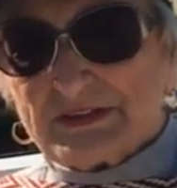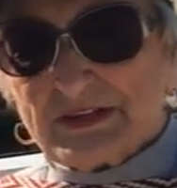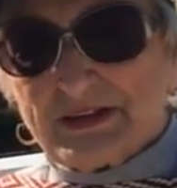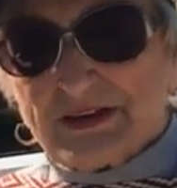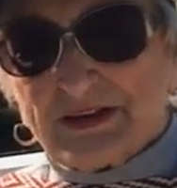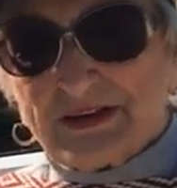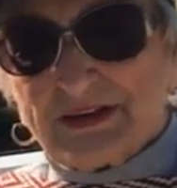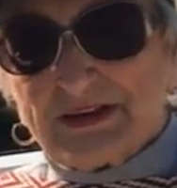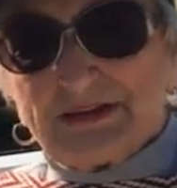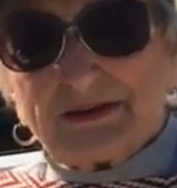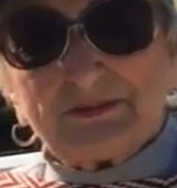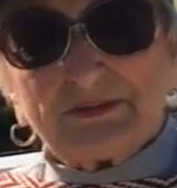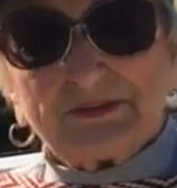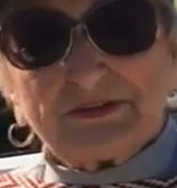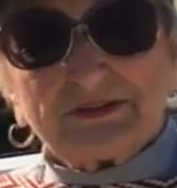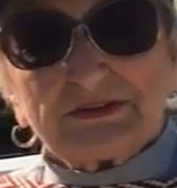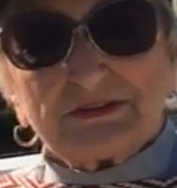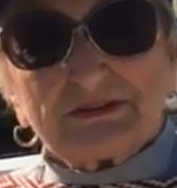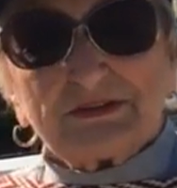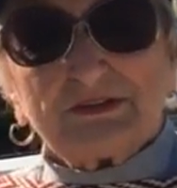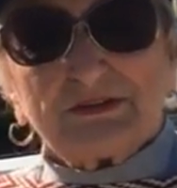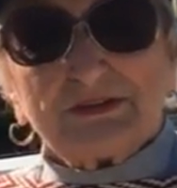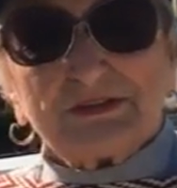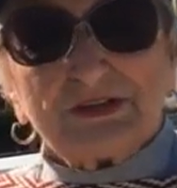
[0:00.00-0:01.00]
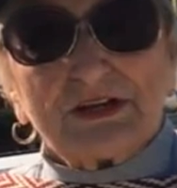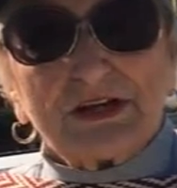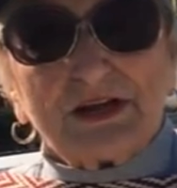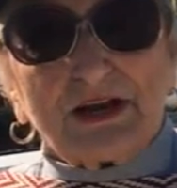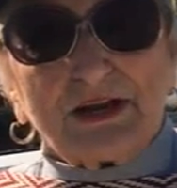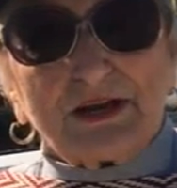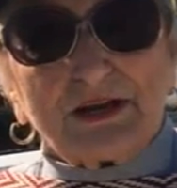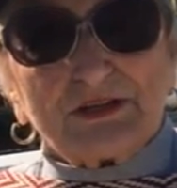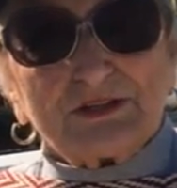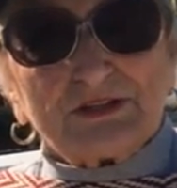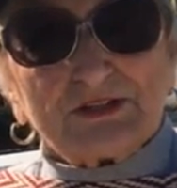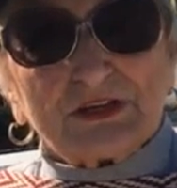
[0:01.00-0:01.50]
was lucky. It was a good
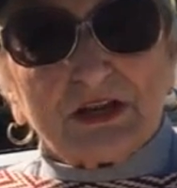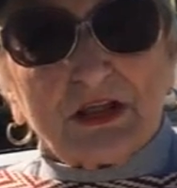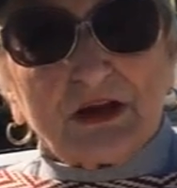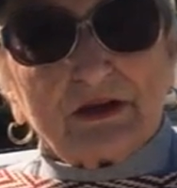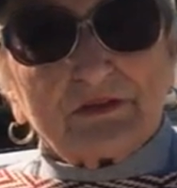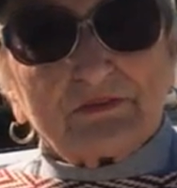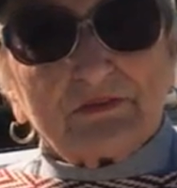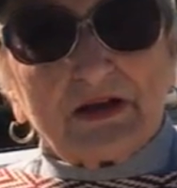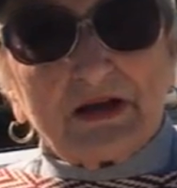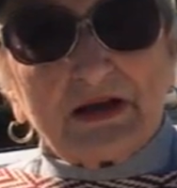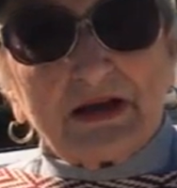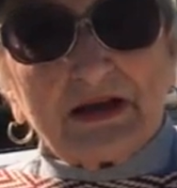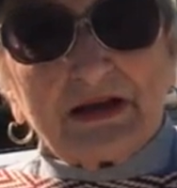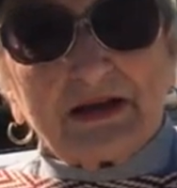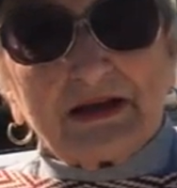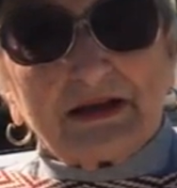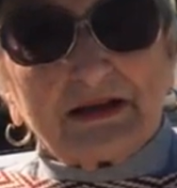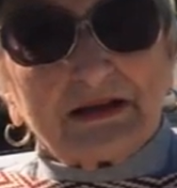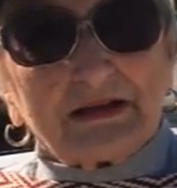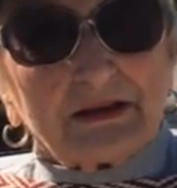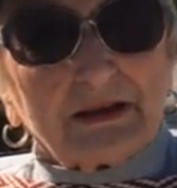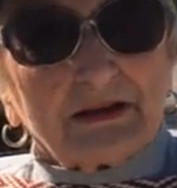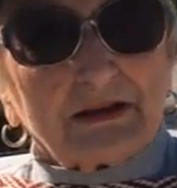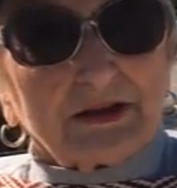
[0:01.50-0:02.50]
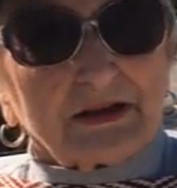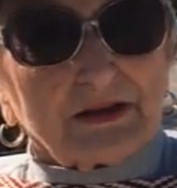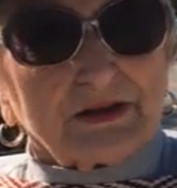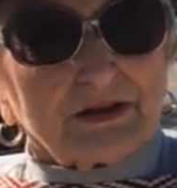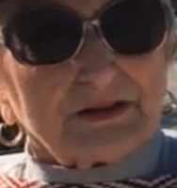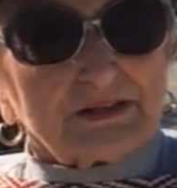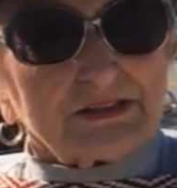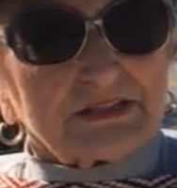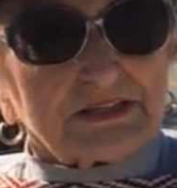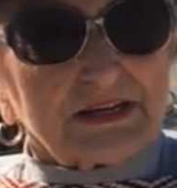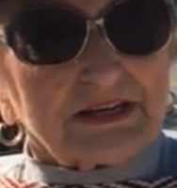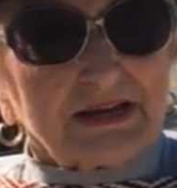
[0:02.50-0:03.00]
teenage life. A lot of
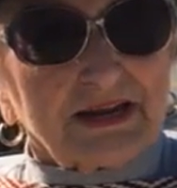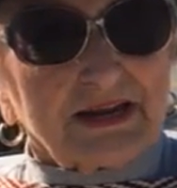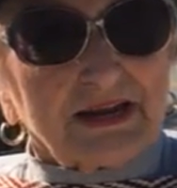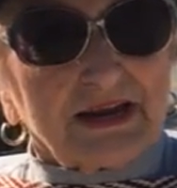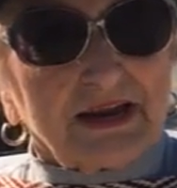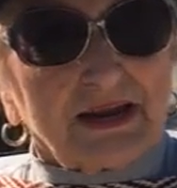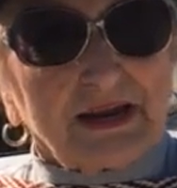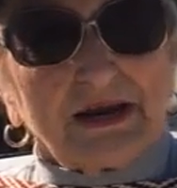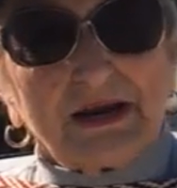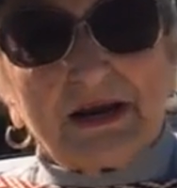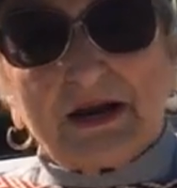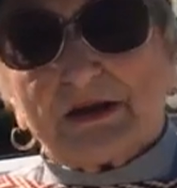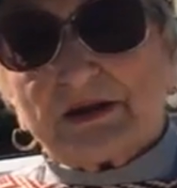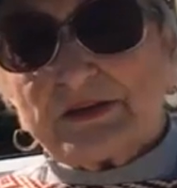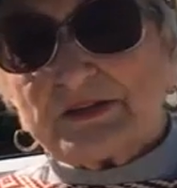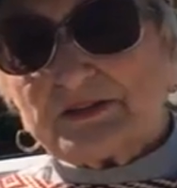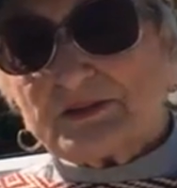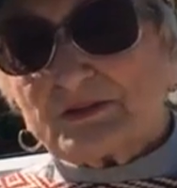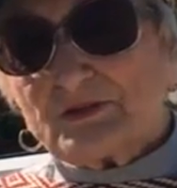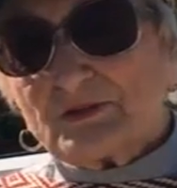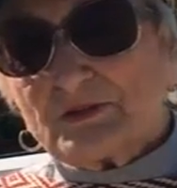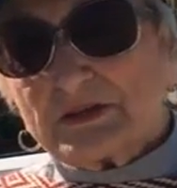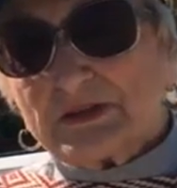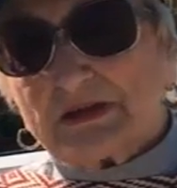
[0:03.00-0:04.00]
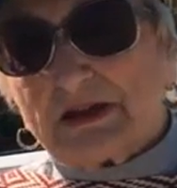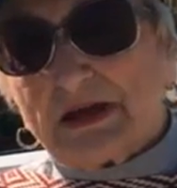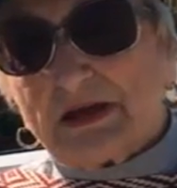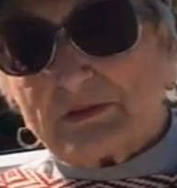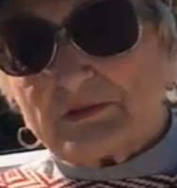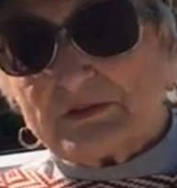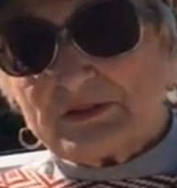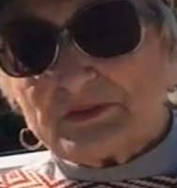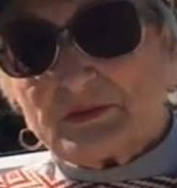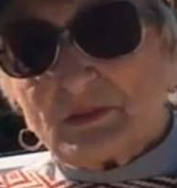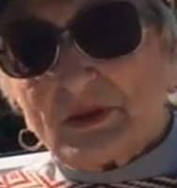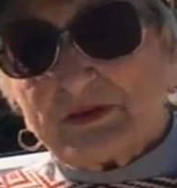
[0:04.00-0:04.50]
kids today hate high school, and
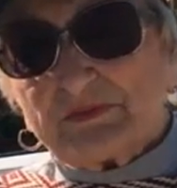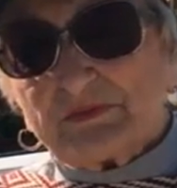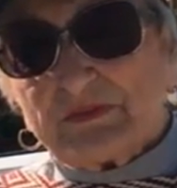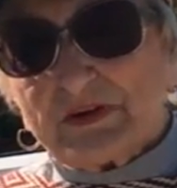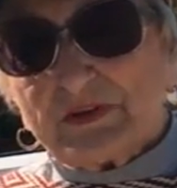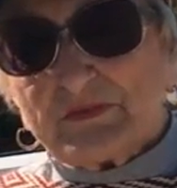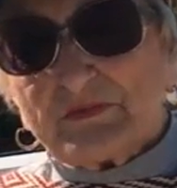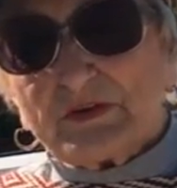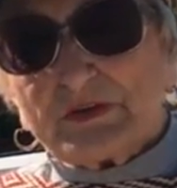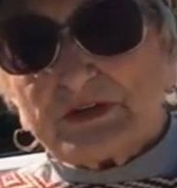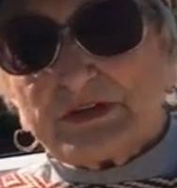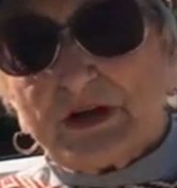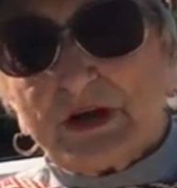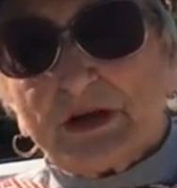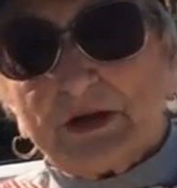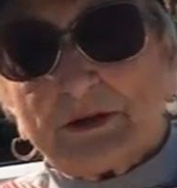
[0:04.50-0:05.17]
that was my favorite